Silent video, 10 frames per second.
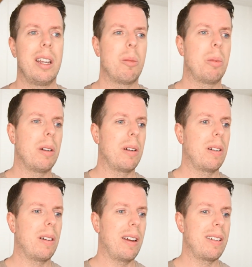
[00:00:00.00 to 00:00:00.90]
But
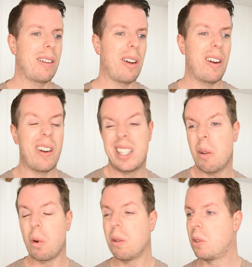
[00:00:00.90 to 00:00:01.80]
and I
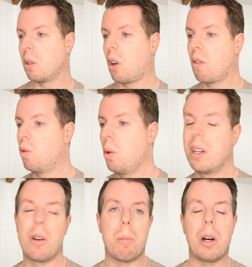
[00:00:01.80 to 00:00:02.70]
didn't want them to kind of ruin
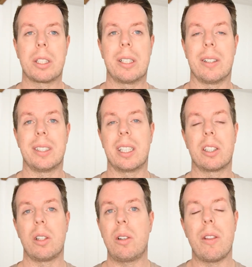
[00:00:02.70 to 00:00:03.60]
it or bastardize it,
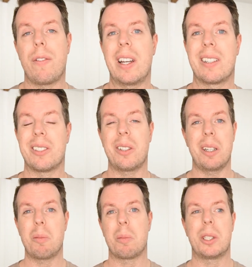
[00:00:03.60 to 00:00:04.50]
because a lot of the flankers I
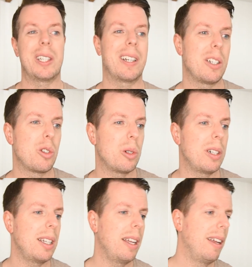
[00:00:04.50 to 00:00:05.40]
don't particularly
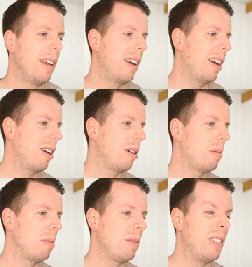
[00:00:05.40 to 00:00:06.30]
enjoy.
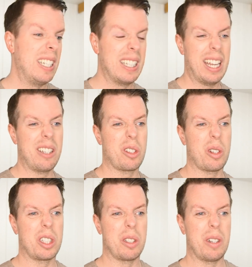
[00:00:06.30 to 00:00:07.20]
L'Intense,
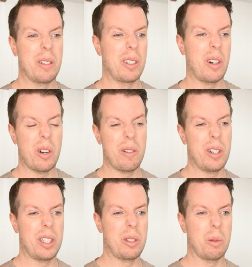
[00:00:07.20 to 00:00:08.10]
I just found the
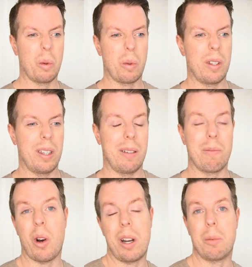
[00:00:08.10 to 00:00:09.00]
iris or the
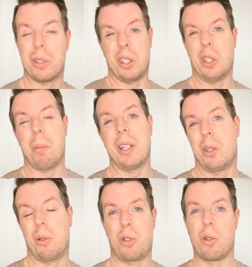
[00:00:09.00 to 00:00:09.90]
violet was just a bit
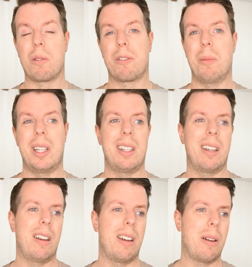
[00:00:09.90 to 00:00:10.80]
too strong for me,
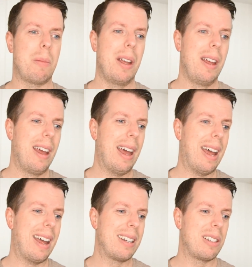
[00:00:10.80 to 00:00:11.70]

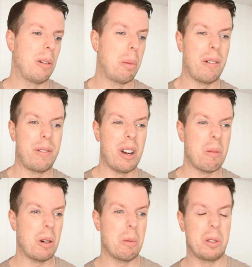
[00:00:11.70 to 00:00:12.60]
and Le
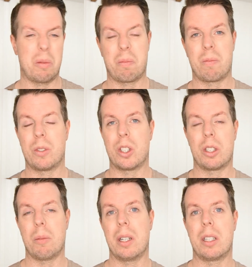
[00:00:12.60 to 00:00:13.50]
Parfum I was
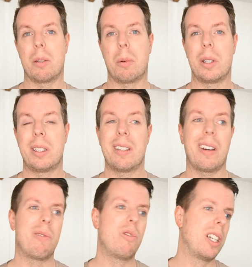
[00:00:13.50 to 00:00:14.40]
just a bit disappointed.
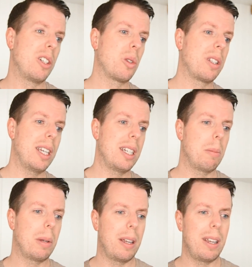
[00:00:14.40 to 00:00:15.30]
I really enjoyed the
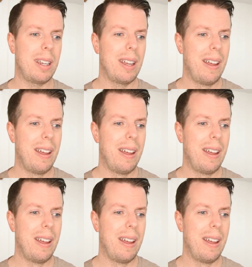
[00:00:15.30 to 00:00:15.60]
EDP.